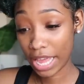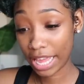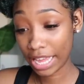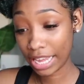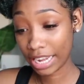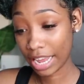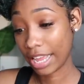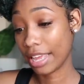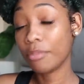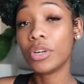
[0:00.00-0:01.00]
And I
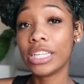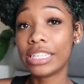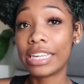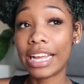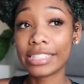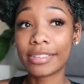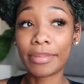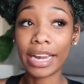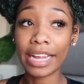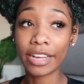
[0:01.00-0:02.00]
am willing to date
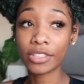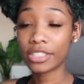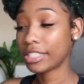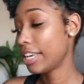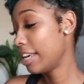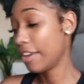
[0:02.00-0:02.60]
somebody else.